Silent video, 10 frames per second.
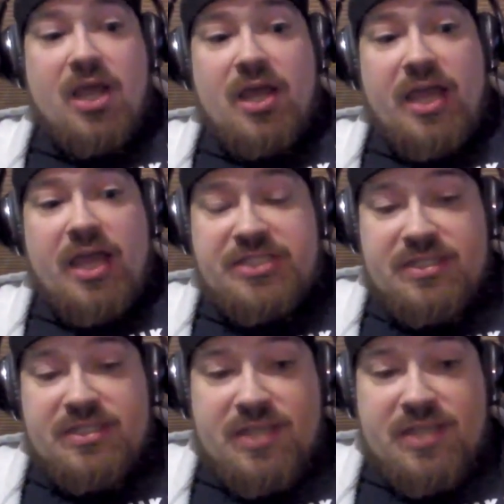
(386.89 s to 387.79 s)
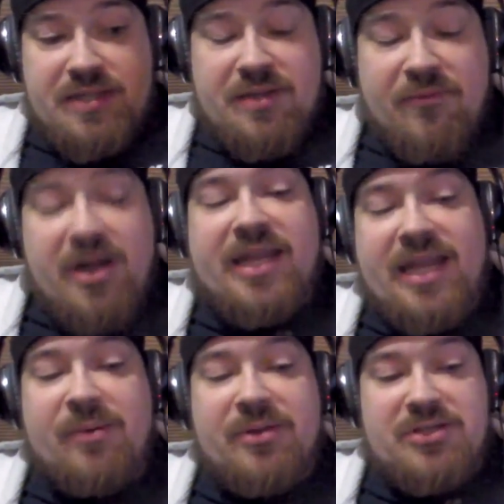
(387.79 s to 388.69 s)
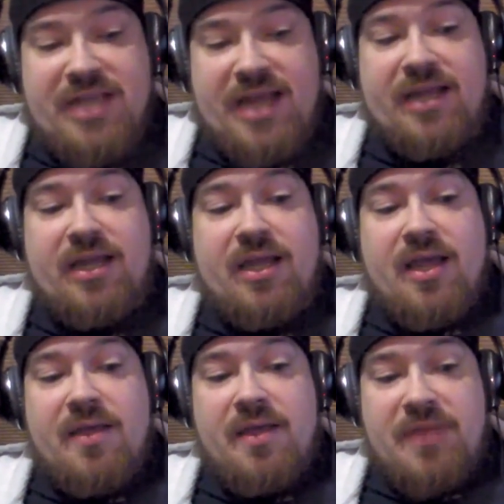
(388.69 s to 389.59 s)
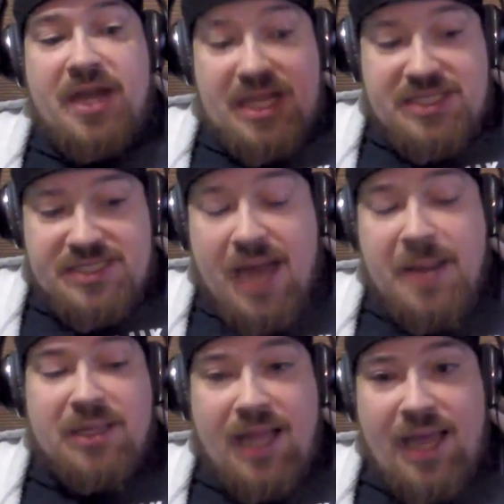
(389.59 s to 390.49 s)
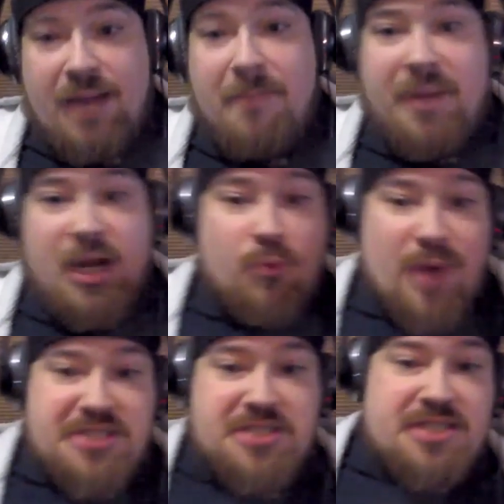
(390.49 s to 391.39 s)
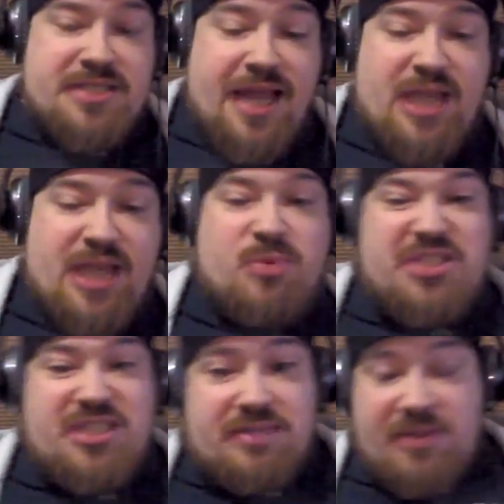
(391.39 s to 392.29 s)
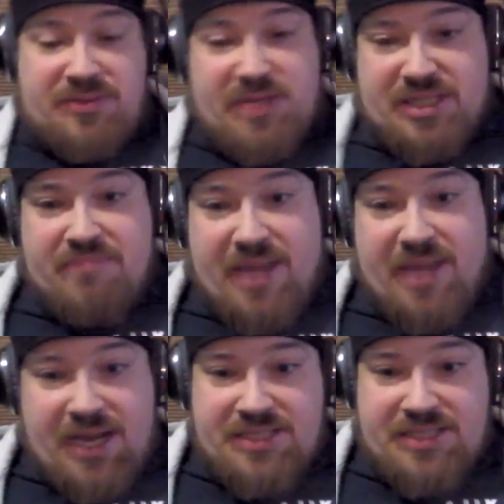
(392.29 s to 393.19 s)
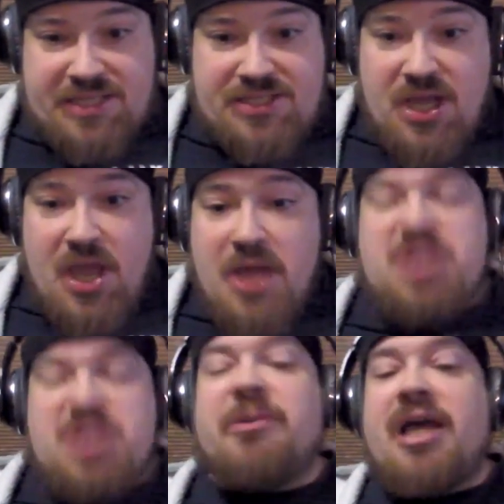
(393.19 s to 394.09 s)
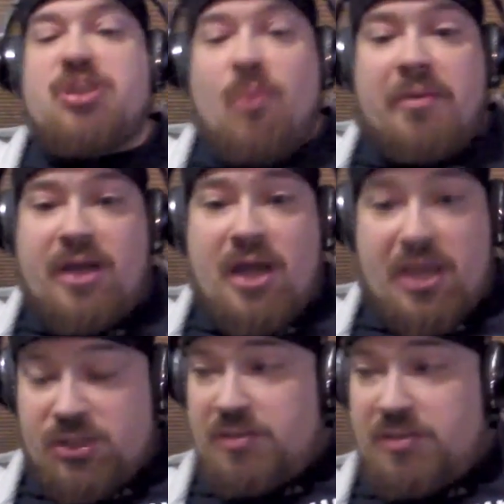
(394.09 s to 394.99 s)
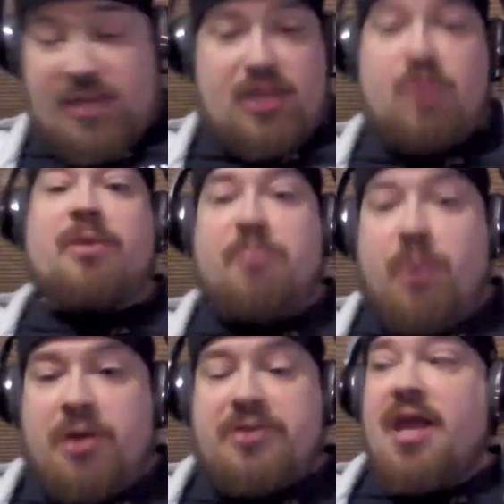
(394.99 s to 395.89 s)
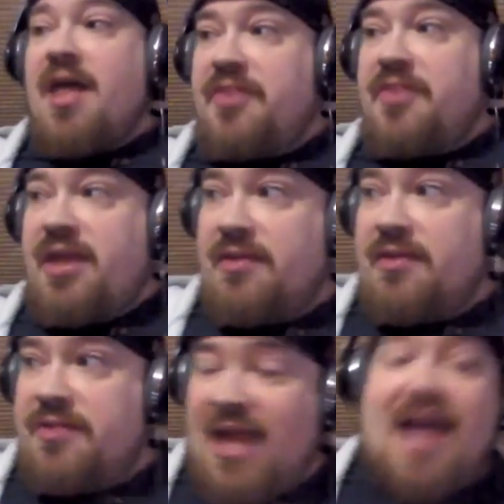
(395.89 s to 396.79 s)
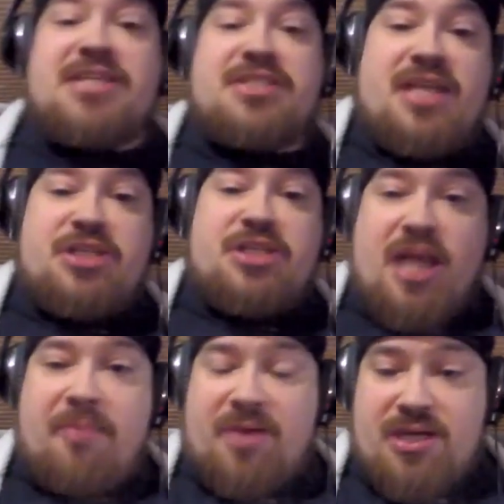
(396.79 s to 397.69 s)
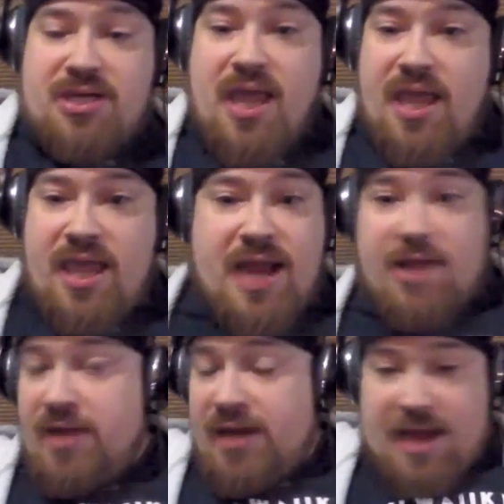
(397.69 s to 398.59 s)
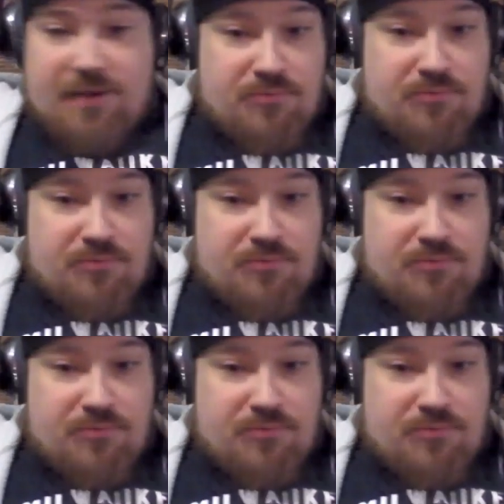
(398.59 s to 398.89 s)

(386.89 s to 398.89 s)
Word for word: it's it, they're very key when they're saying that it's not on the line, but it raises the stakes, which is that it doesn't make any sense. Just because a woman is like you could put the the IC champion in a in a